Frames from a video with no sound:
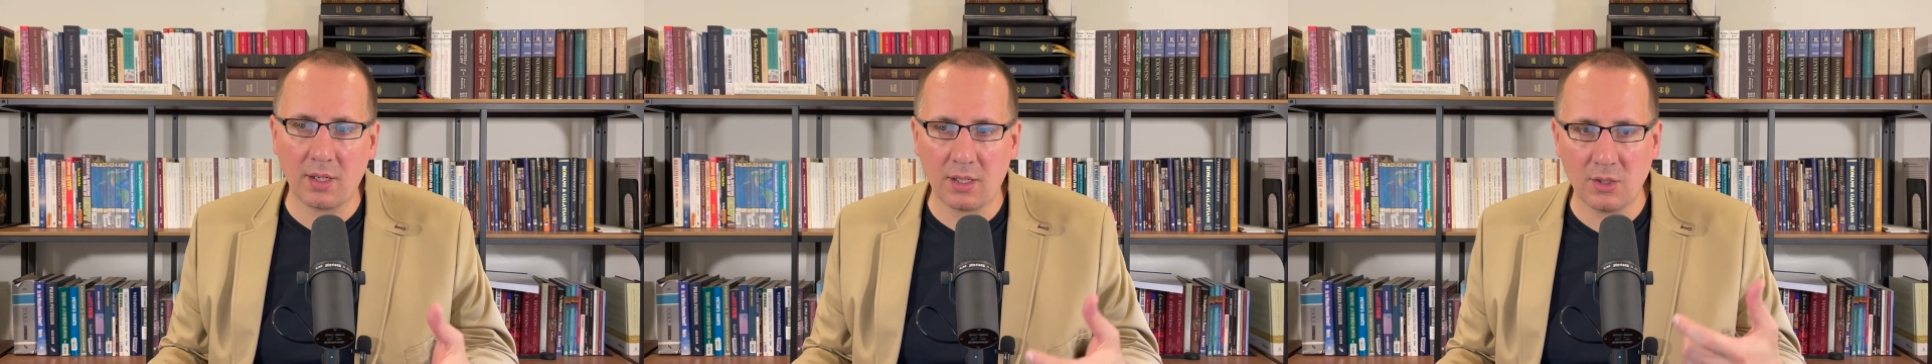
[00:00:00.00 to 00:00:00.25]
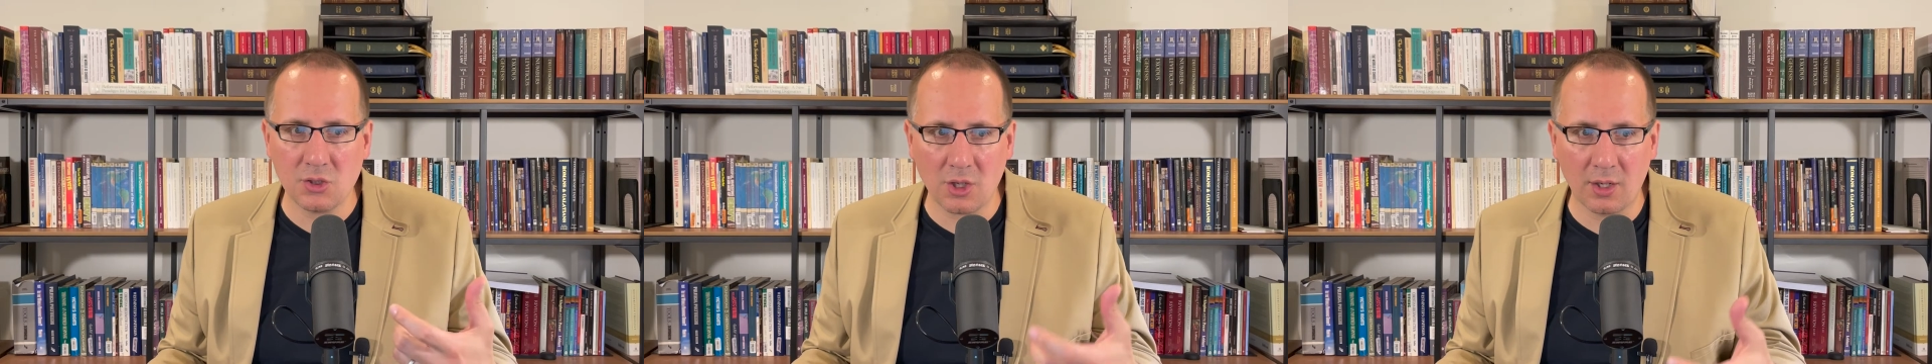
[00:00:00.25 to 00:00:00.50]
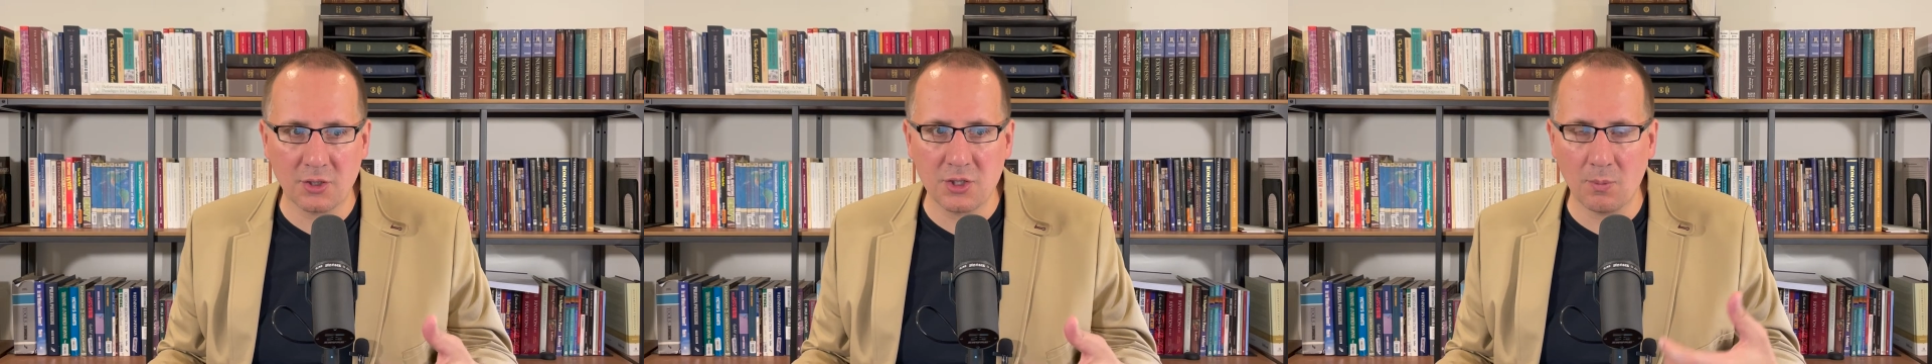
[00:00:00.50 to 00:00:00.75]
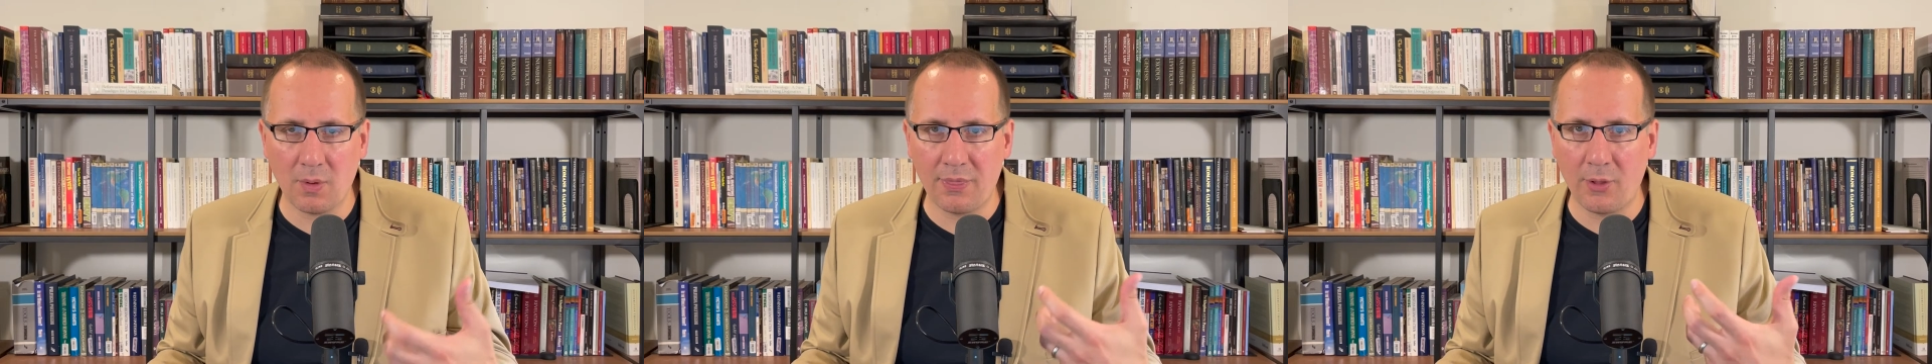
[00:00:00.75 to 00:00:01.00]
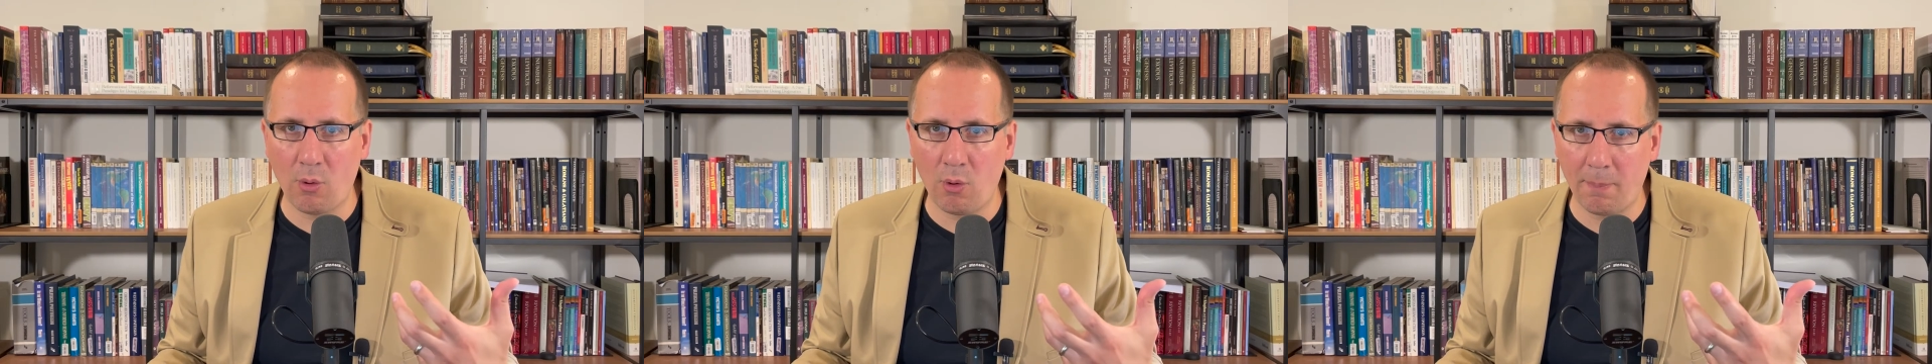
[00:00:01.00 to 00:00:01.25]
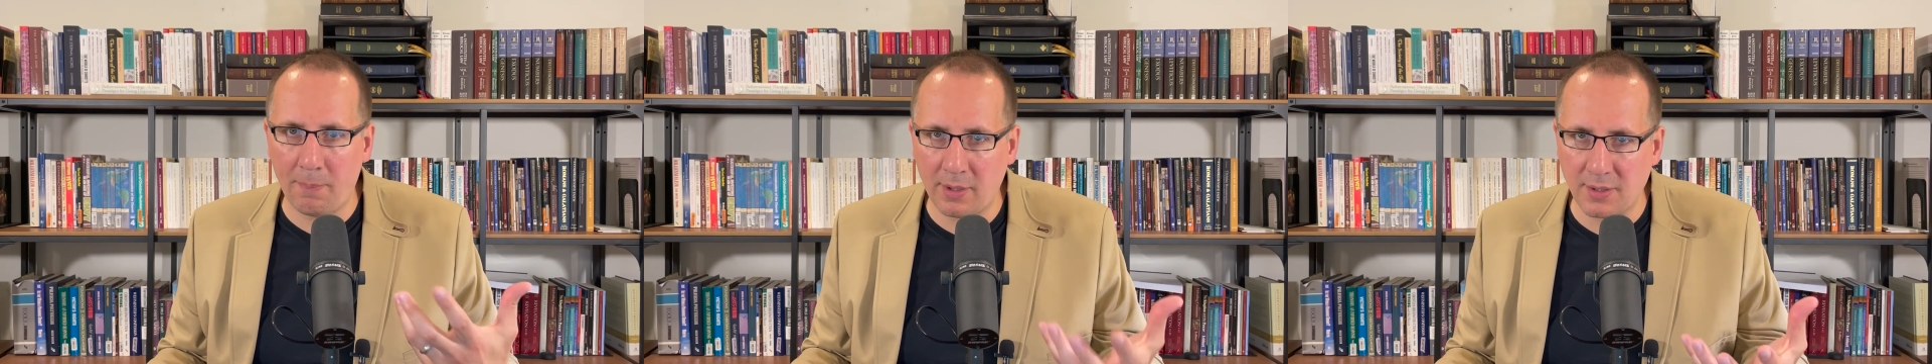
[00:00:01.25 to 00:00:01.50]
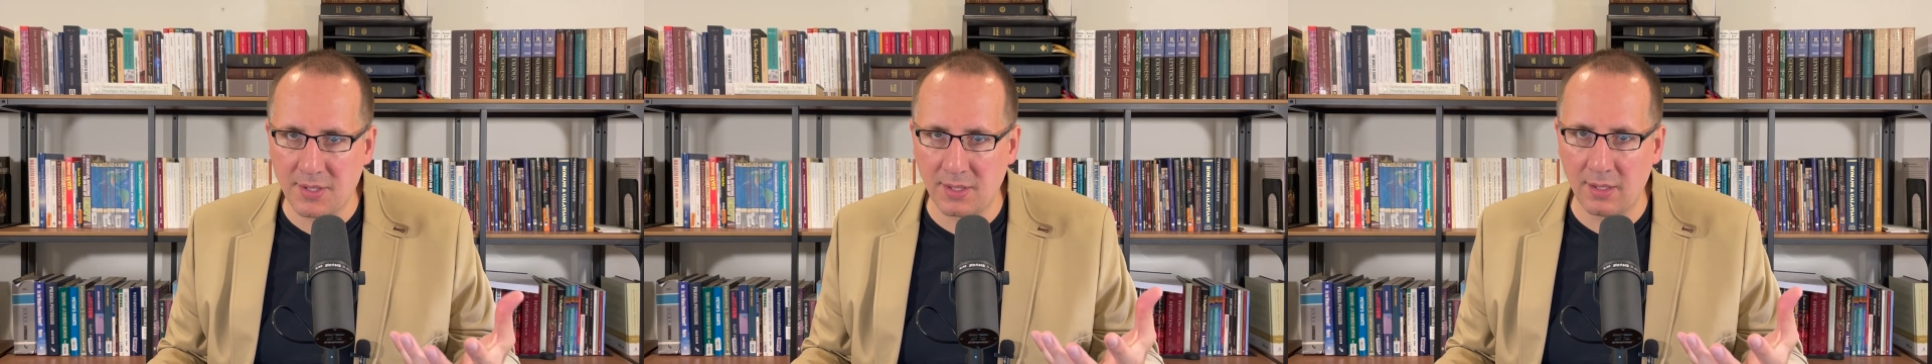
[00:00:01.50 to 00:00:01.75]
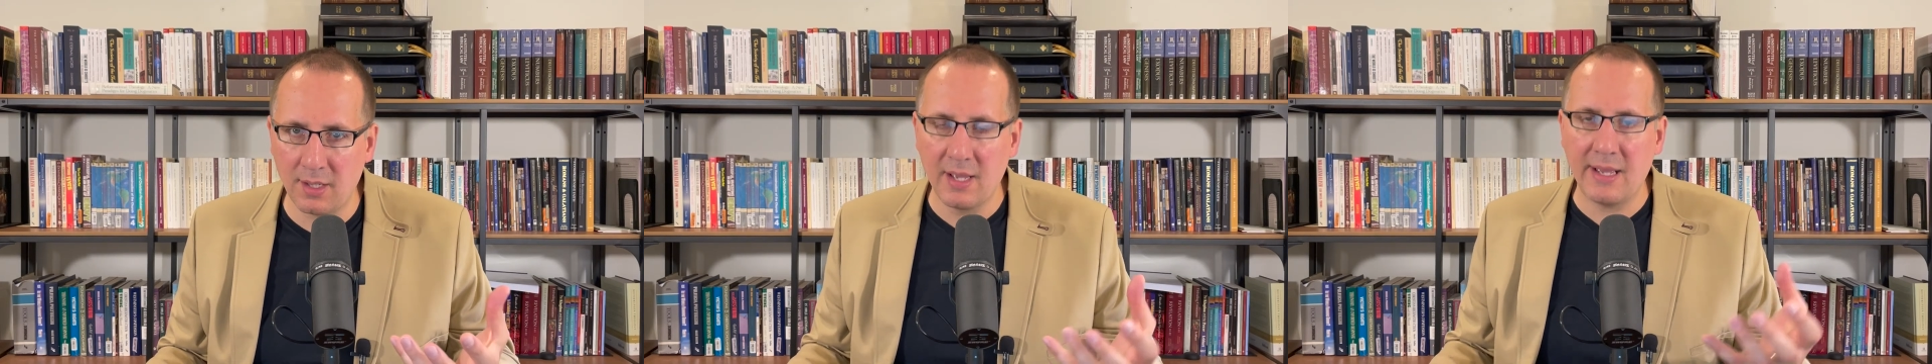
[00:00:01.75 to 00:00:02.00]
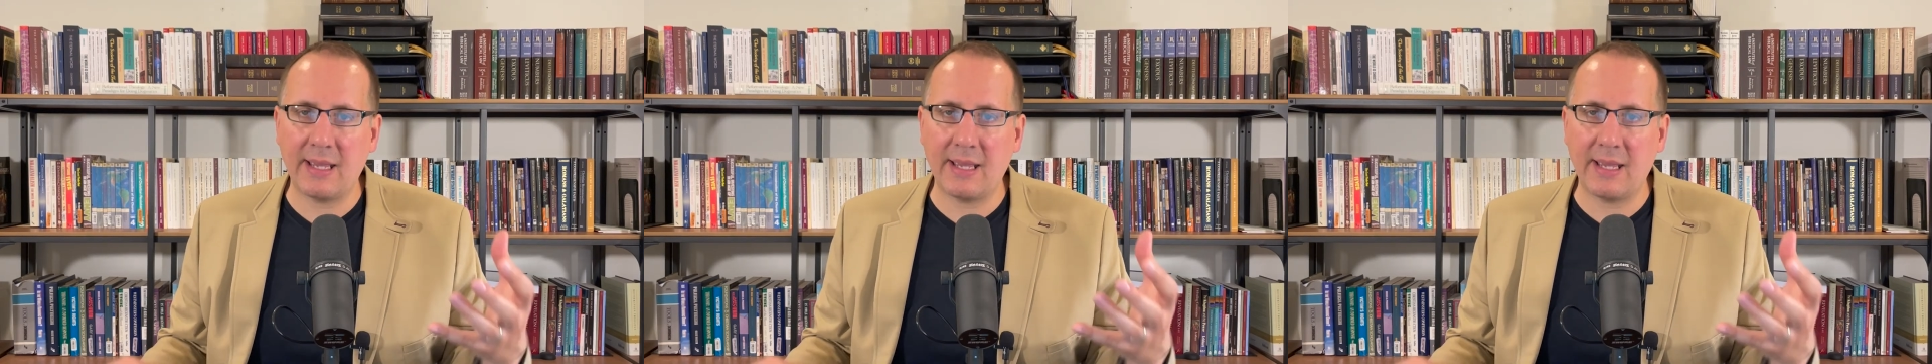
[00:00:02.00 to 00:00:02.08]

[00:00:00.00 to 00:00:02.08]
conjunction with the whole person.